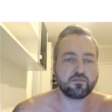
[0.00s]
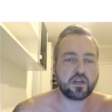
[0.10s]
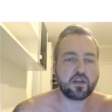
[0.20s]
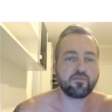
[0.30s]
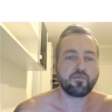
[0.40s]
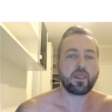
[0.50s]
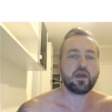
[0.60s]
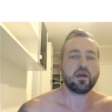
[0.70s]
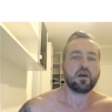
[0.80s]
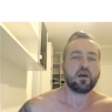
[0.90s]
media.
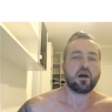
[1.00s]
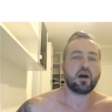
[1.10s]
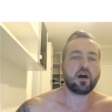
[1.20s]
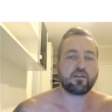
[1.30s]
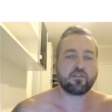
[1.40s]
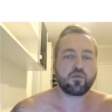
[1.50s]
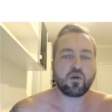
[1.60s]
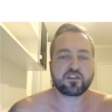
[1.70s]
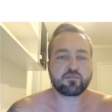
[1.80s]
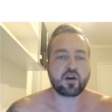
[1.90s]
Uh, never
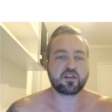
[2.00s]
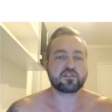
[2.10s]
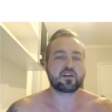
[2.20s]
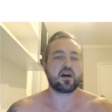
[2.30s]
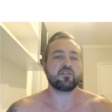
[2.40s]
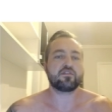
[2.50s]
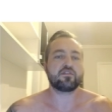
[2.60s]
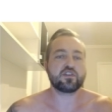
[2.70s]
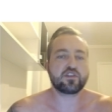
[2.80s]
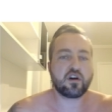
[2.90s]
was the brightest guy.
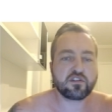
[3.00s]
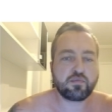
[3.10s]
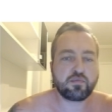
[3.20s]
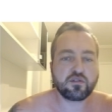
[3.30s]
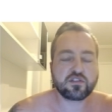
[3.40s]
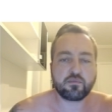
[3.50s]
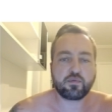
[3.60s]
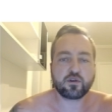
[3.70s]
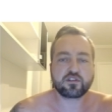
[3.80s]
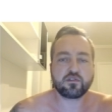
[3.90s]
Fisher also posts on a
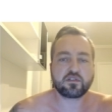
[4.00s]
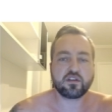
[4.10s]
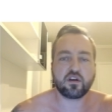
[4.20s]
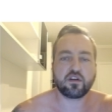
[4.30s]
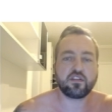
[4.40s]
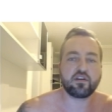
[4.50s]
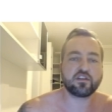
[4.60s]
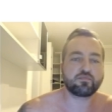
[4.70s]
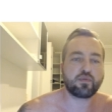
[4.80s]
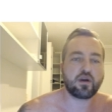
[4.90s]
personal website under the
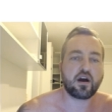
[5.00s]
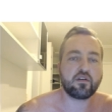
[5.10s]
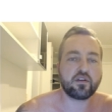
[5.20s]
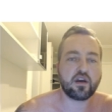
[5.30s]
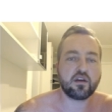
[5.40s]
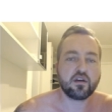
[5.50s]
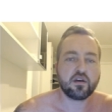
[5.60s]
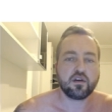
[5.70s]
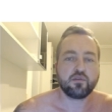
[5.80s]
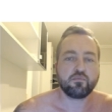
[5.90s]
alias Brad Holiday.
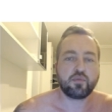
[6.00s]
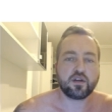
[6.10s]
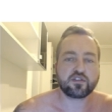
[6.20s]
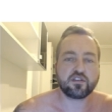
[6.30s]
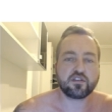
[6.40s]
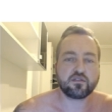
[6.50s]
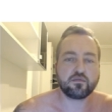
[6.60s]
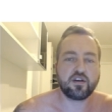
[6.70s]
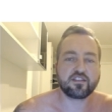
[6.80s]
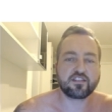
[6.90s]
Page
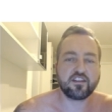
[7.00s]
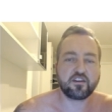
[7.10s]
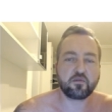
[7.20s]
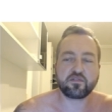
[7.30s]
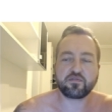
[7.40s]
Leonard with